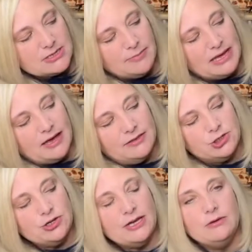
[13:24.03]
coming out of the
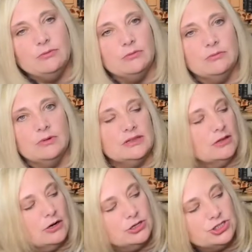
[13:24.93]
tree with a
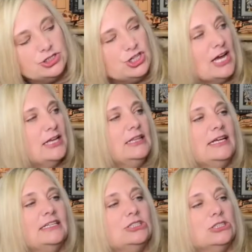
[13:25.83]
large
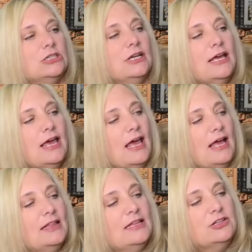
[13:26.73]
jack-o'-lantern,
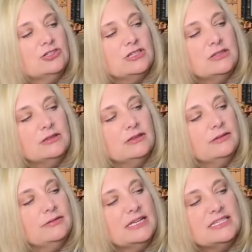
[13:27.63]
and then there,
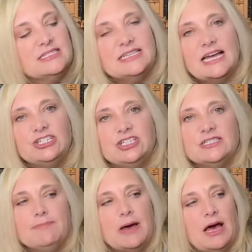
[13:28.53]
it's attached as
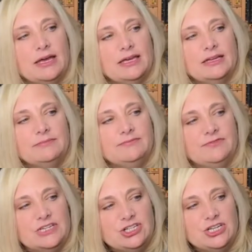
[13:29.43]
a pocket.
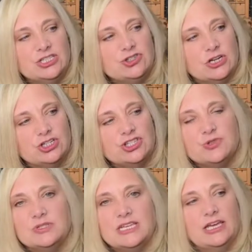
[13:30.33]
Finishing instructions
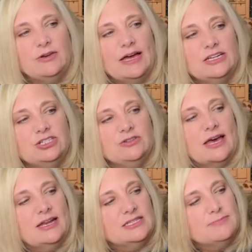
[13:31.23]
will tell you how to do
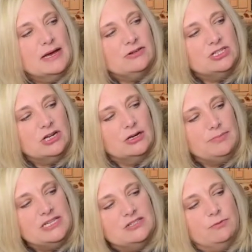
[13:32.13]
that. It's mounted on a
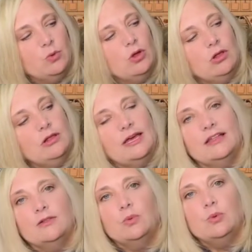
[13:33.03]
piece of wool,
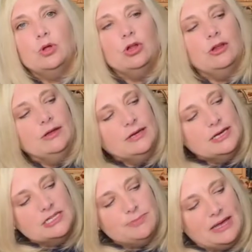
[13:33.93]
and the wool
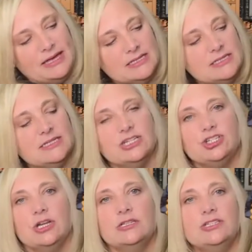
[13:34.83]
is blanket
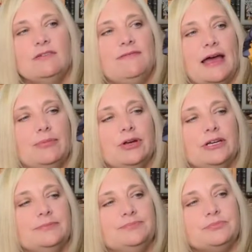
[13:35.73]
stitched onto the fabric.